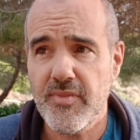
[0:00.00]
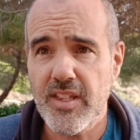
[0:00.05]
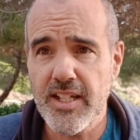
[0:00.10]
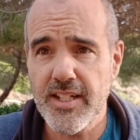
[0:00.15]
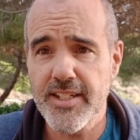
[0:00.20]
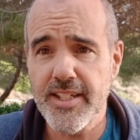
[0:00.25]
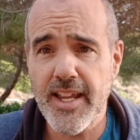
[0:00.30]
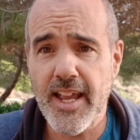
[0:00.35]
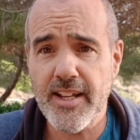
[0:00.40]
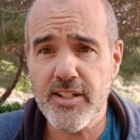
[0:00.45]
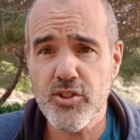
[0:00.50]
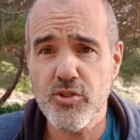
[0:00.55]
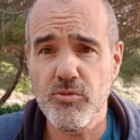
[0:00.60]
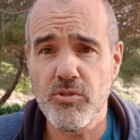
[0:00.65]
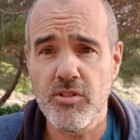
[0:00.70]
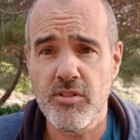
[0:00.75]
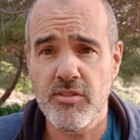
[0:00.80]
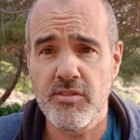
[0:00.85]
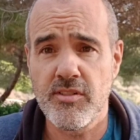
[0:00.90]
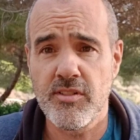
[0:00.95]

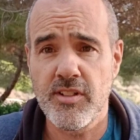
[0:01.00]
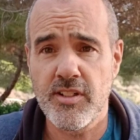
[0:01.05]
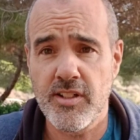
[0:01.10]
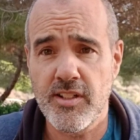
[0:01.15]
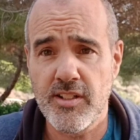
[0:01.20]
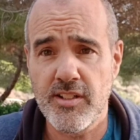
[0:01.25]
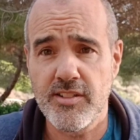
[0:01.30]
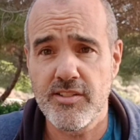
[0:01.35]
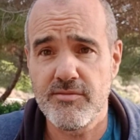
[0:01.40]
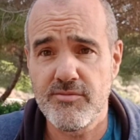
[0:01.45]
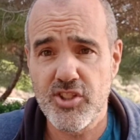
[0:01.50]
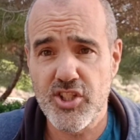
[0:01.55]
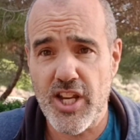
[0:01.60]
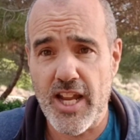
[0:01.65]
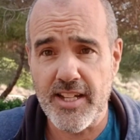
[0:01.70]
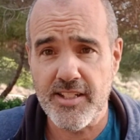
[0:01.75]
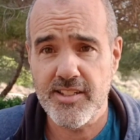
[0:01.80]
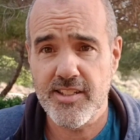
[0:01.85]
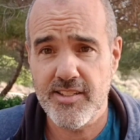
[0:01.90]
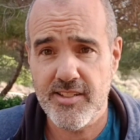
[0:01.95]
actual
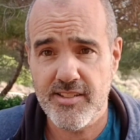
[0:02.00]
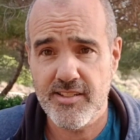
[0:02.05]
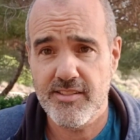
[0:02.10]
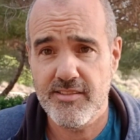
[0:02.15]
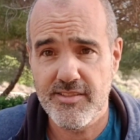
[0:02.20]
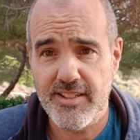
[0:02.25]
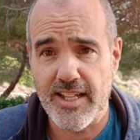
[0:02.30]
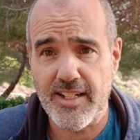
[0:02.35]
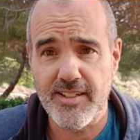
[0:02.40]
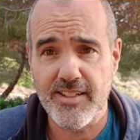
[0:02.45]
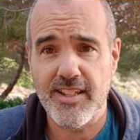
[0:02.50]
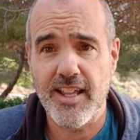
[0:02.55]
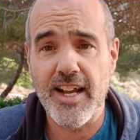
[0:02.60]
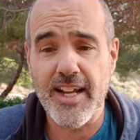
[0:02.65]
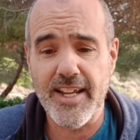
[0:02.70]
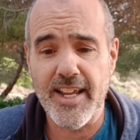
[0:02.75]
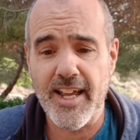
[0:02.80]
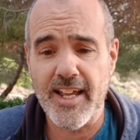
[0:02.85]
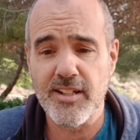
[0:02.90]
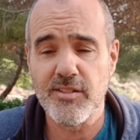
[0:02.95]
chats that I
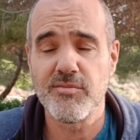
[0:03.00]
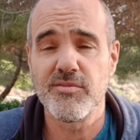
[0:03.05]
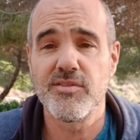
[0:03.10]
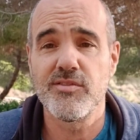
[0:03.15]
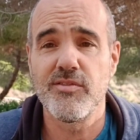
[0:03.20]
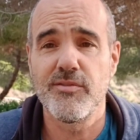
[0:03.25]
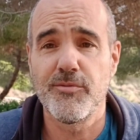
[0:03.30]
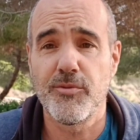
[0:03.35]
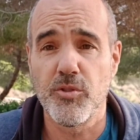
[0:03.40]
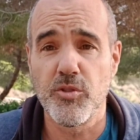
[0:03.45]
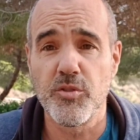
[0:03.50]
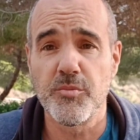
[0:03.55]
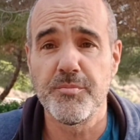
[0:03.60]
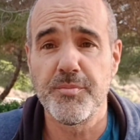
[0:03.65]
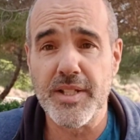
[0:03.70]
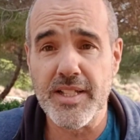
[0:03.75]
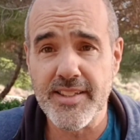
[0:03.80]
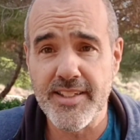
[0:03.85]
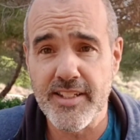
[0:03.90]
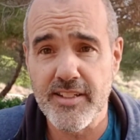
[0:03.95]
had for
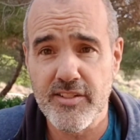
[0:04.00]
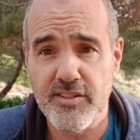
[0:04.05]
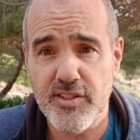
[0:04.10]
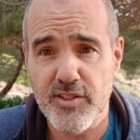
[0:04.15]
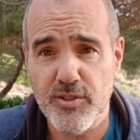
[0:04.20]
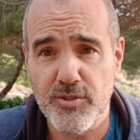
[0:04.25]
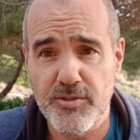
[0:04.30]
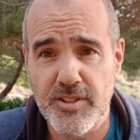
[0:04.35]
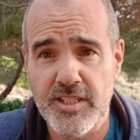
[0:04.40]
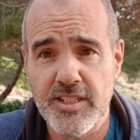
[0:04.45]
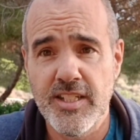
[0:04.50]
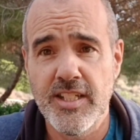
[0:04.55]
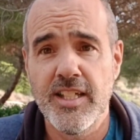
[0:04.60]
building the story,